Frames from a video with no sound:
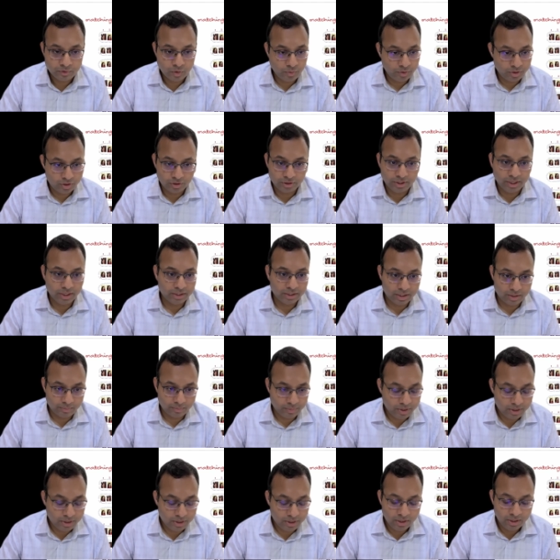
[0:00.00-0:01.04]
We saw the
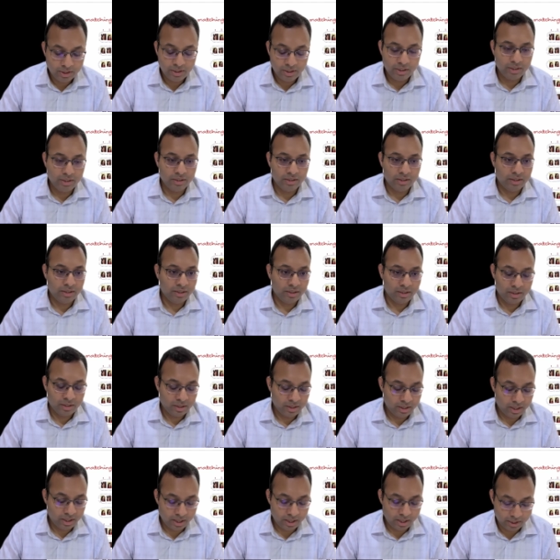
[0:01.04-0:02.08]
example in
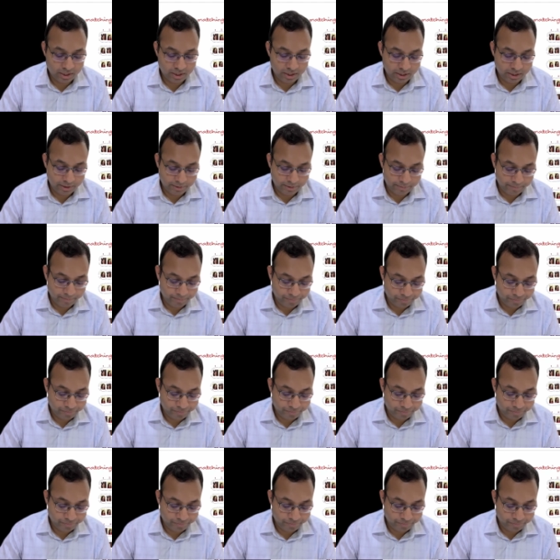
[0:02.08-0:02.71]
K and K.